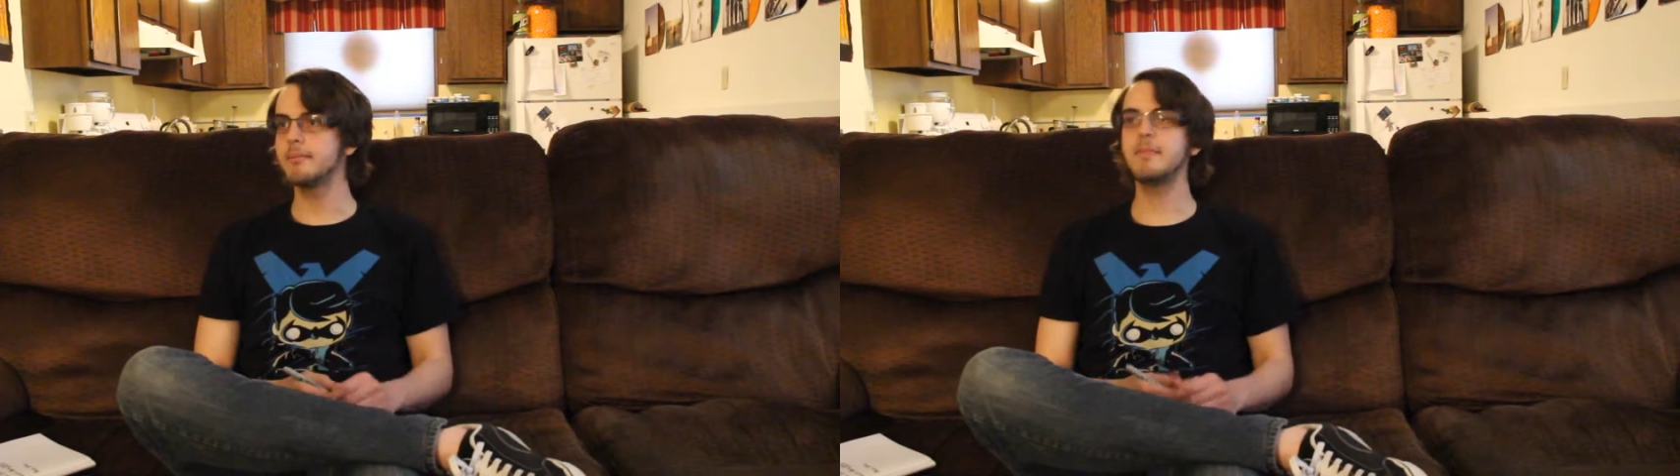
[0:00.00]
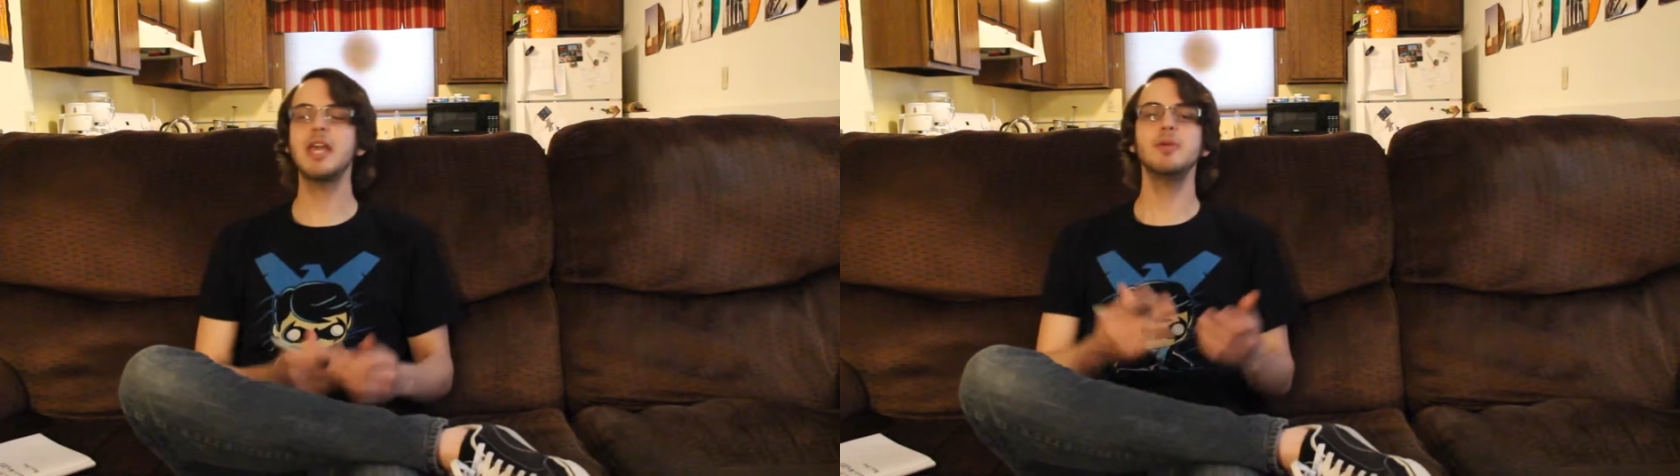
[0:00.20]

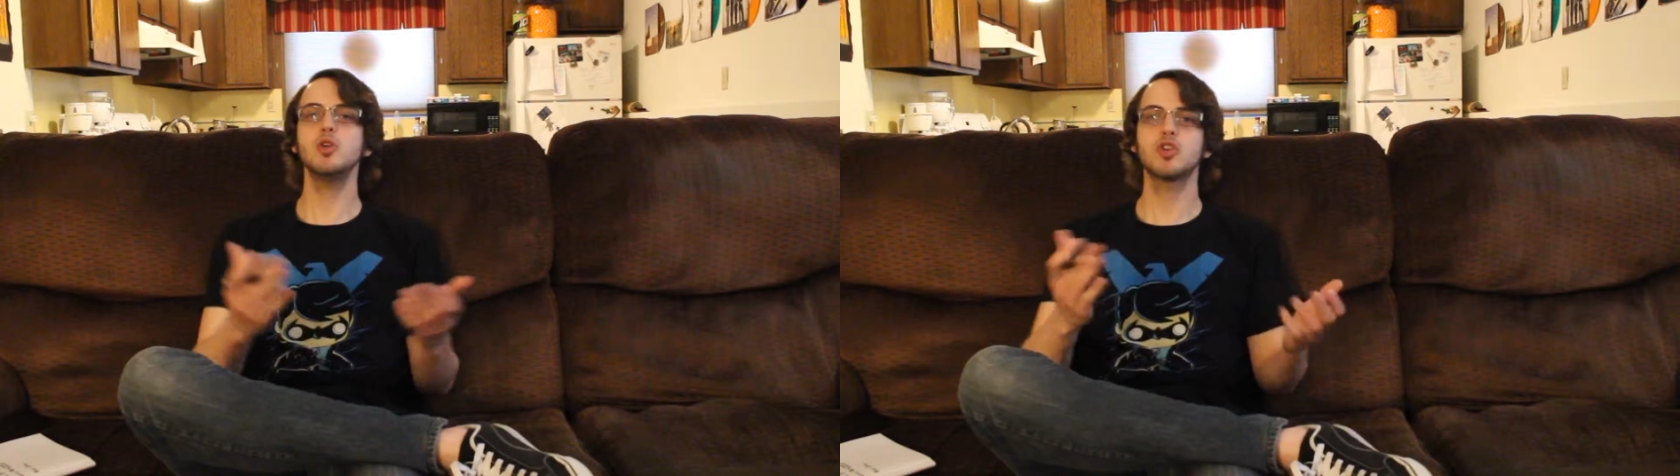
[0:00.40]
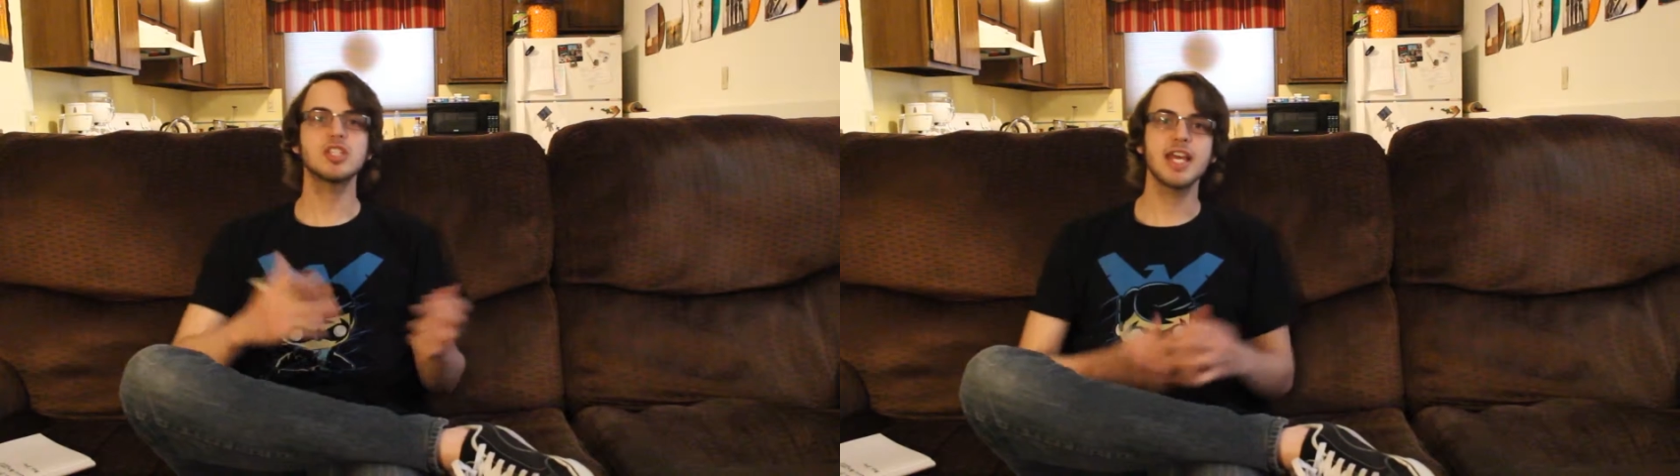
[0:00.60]
maybe
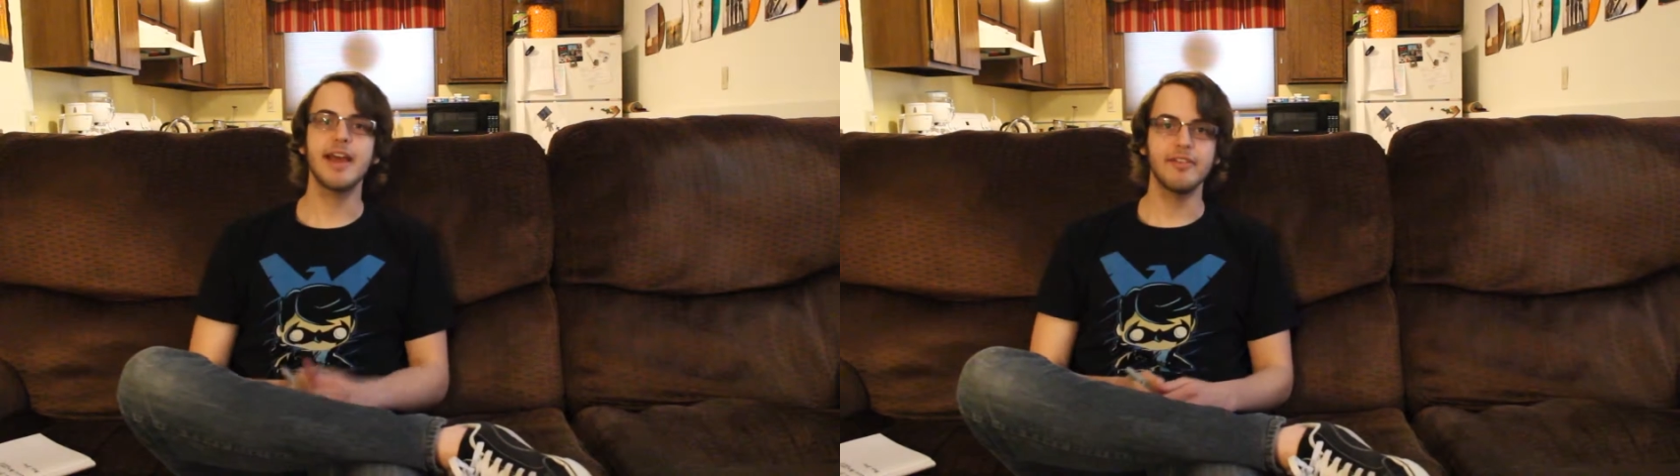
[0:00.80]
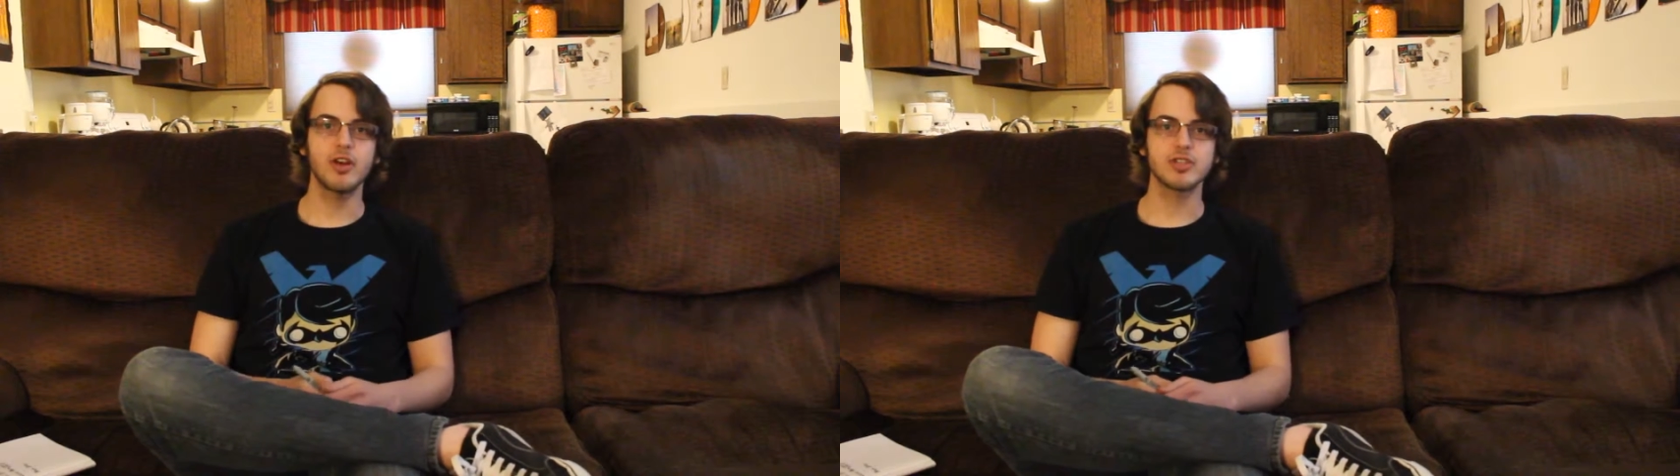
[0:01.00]
you could say
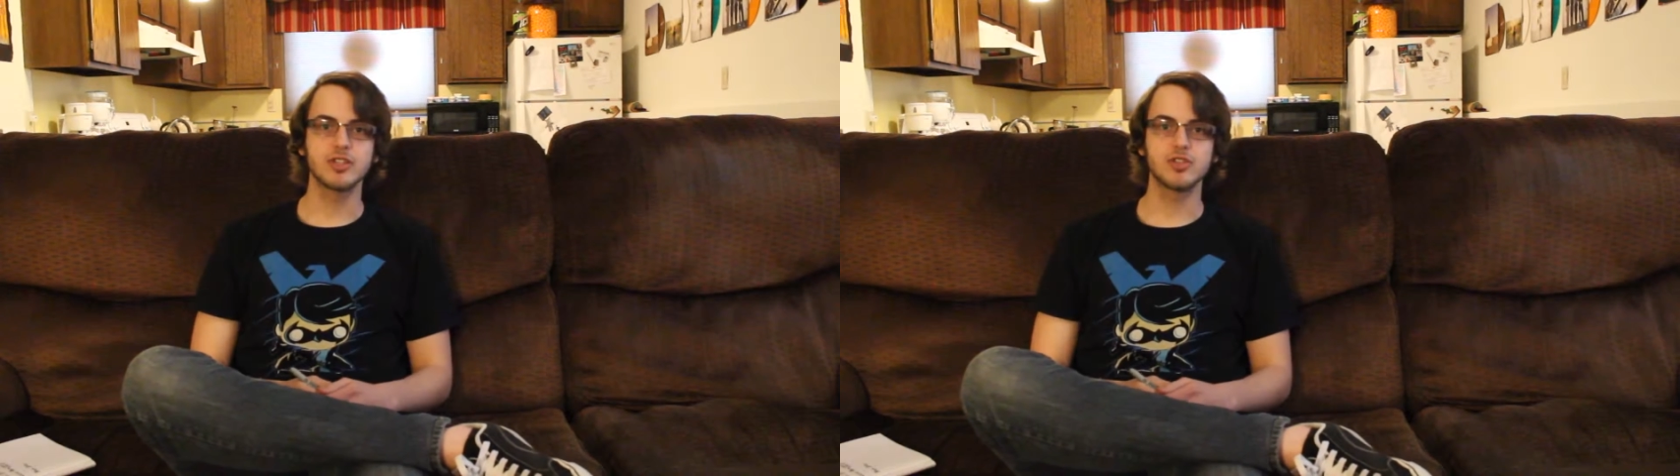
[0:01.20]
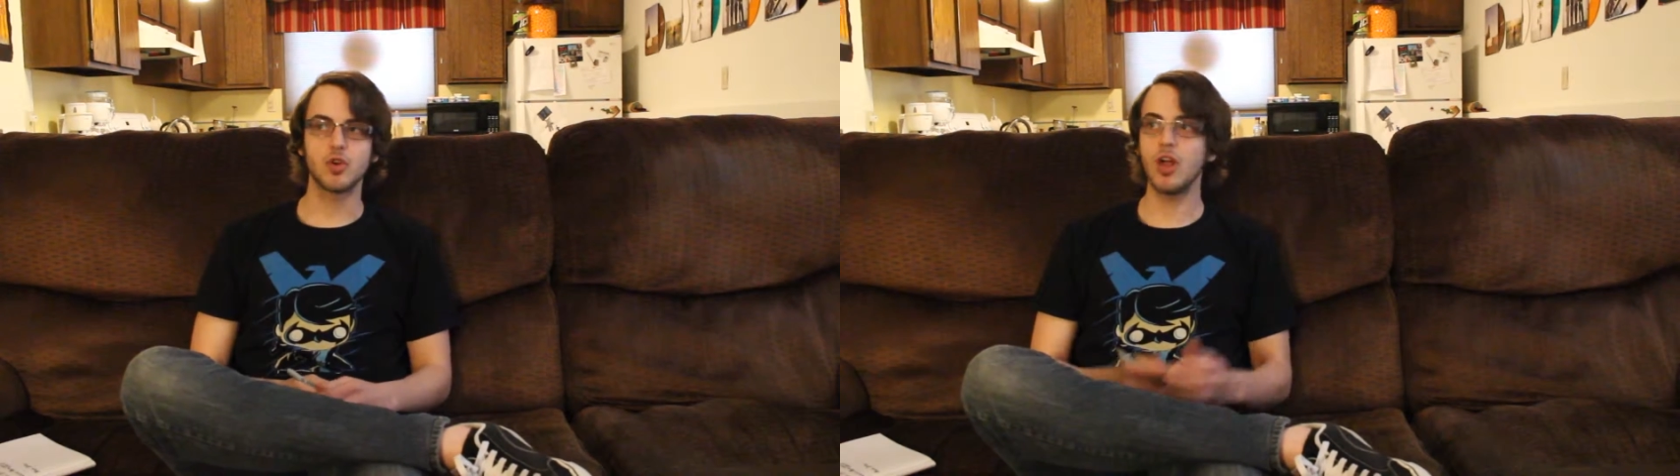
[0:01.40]
I lost
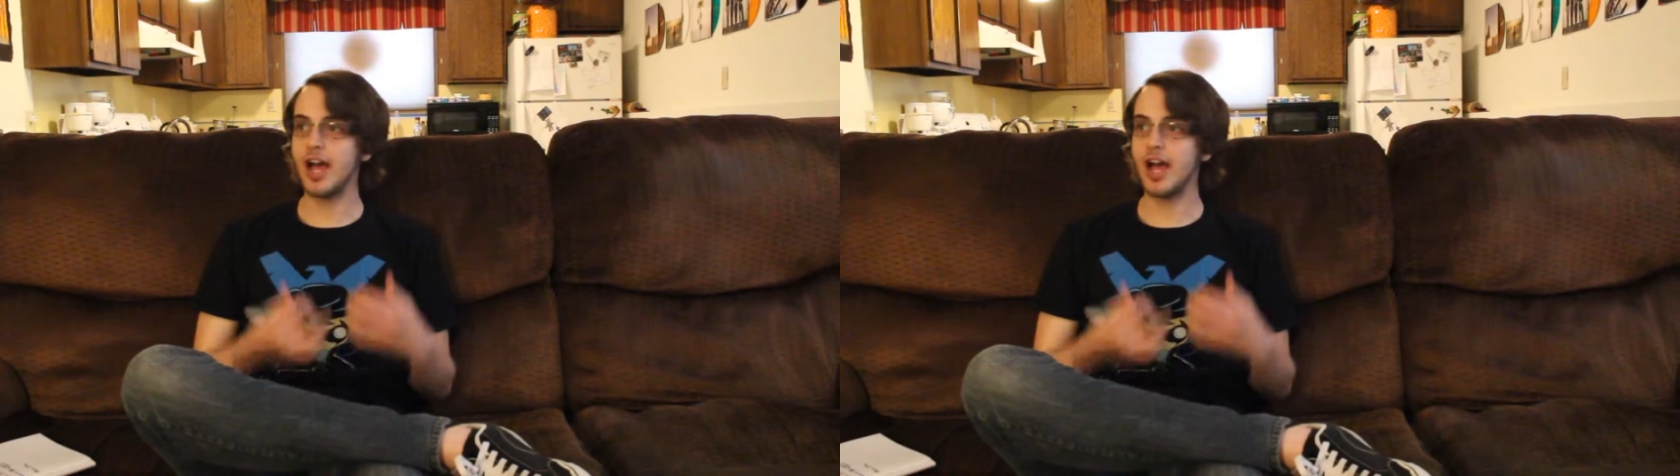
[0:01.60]
control.